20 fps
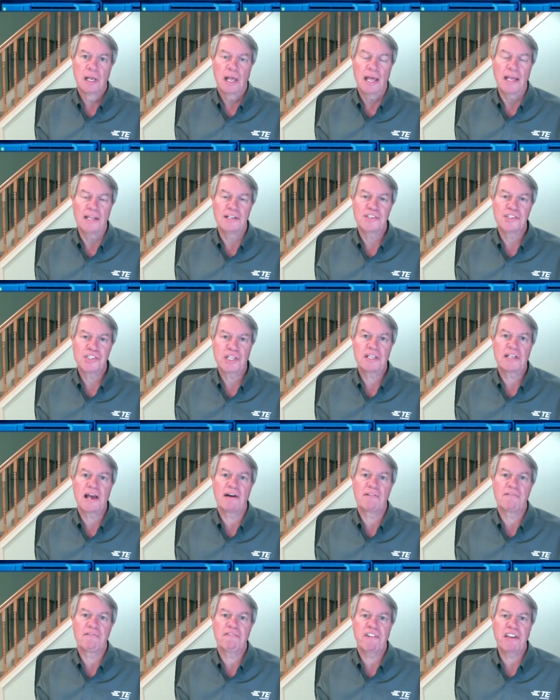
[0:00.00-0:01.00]
and sit
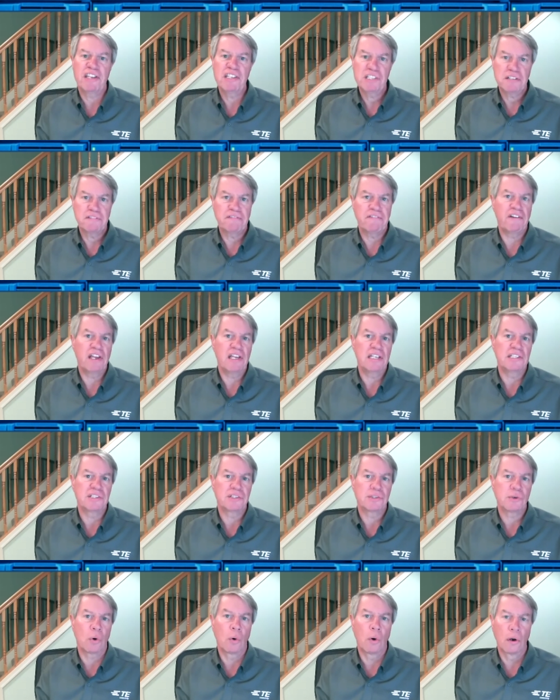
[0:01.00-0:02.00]
down face to
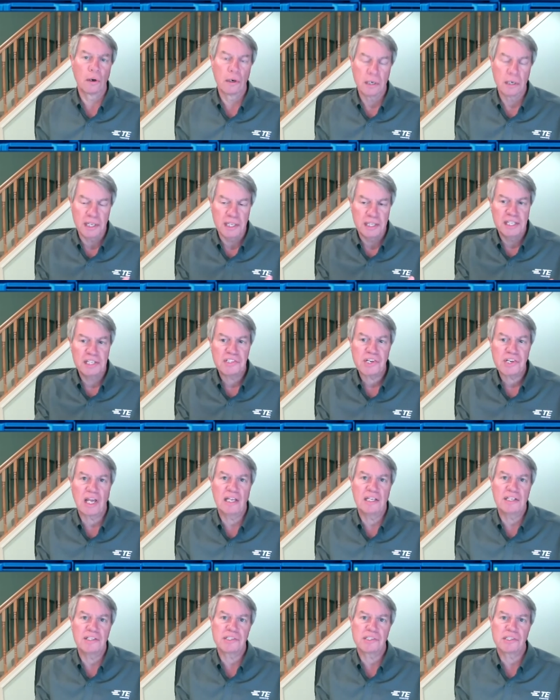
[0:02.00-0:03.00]
face, or in this
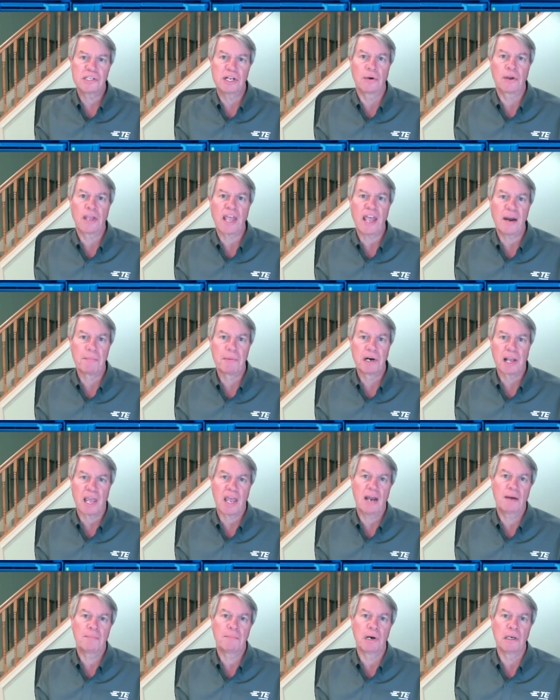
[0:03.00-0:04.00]
case, you know, camera to
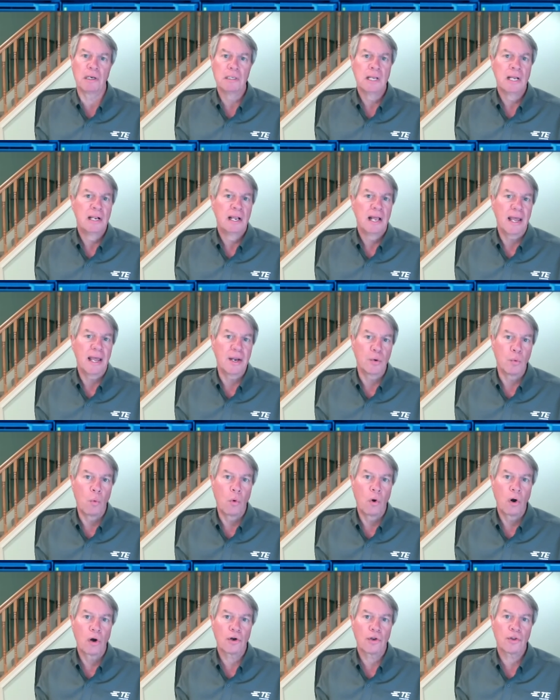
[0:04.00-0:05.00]
camera, and
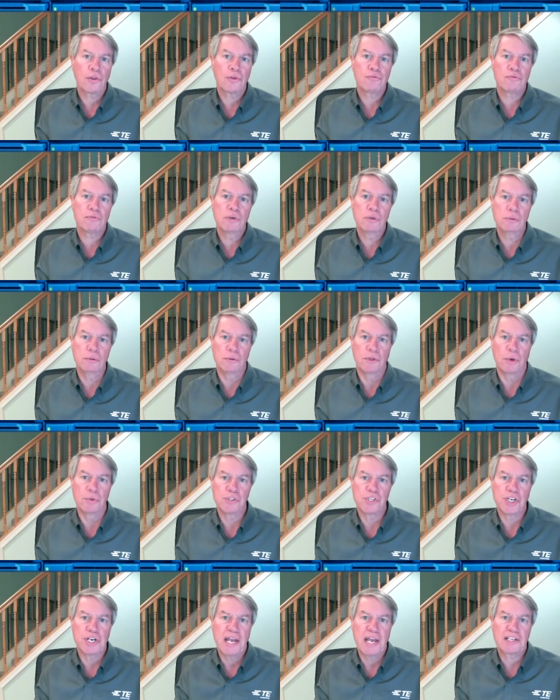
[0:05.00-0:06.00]
work through
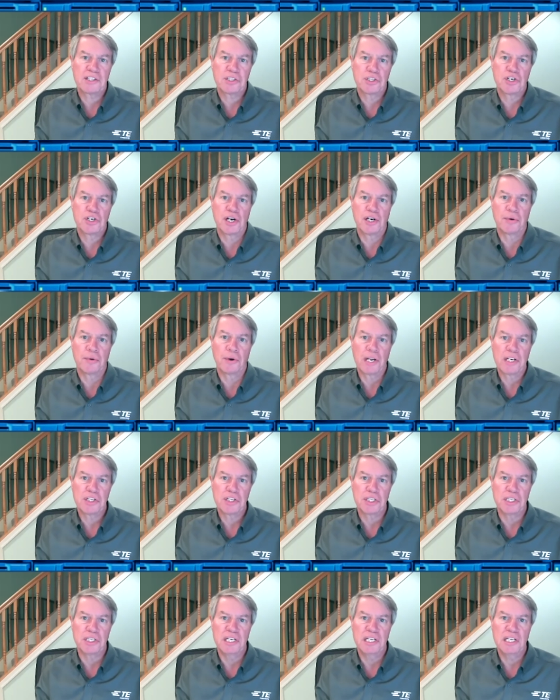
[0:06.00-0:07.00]
those next
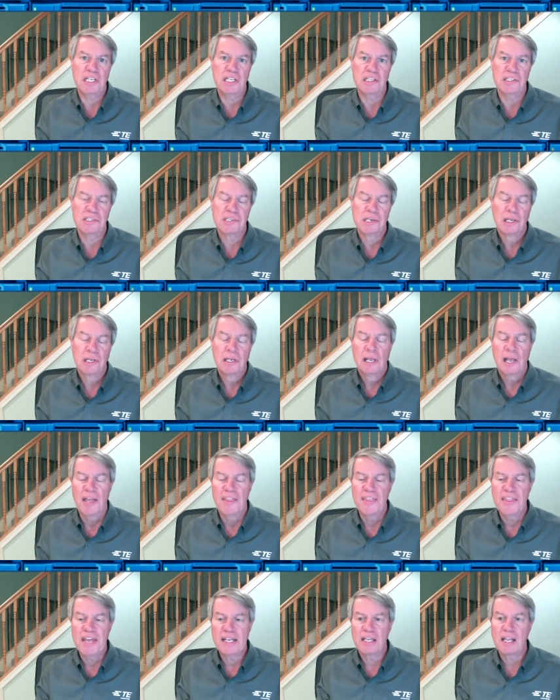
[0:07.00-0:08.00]
generation needs.
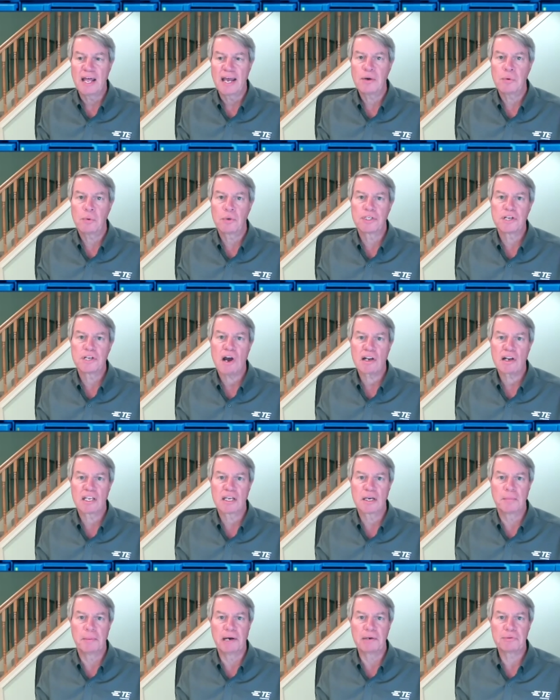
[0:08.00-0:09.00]
And then, like we're
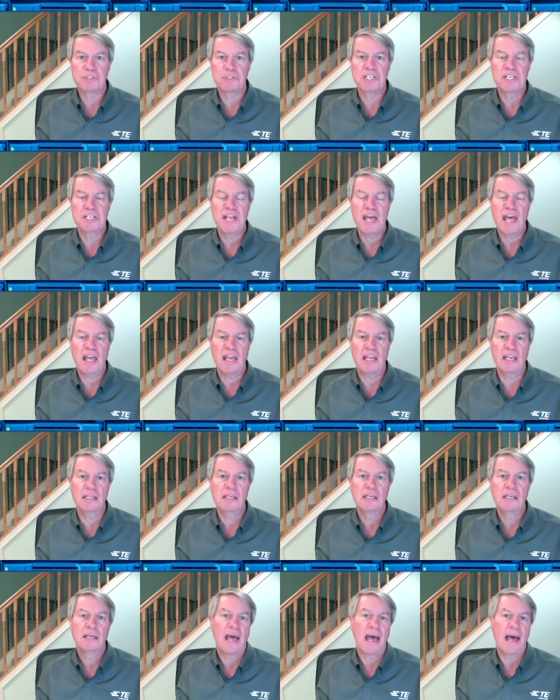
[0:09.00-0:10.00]
talking about
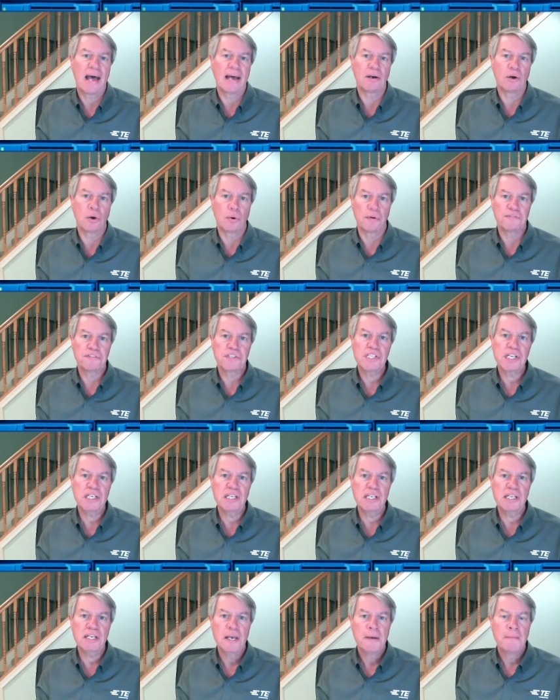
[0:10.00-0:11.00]
today at
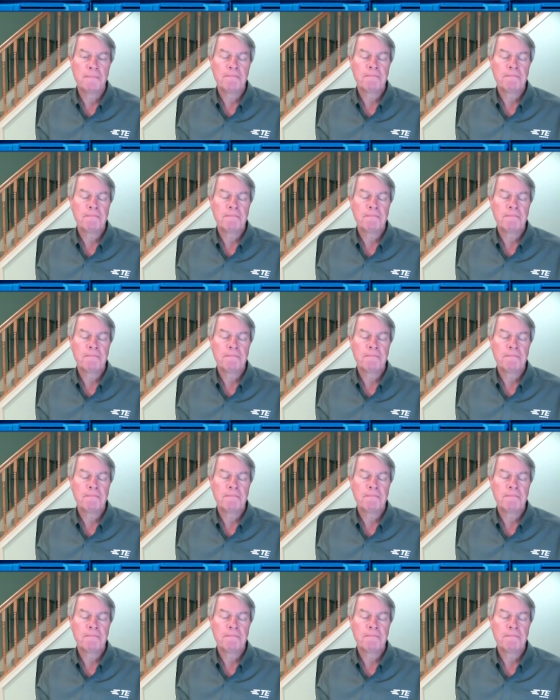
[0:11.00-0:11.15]
OFC,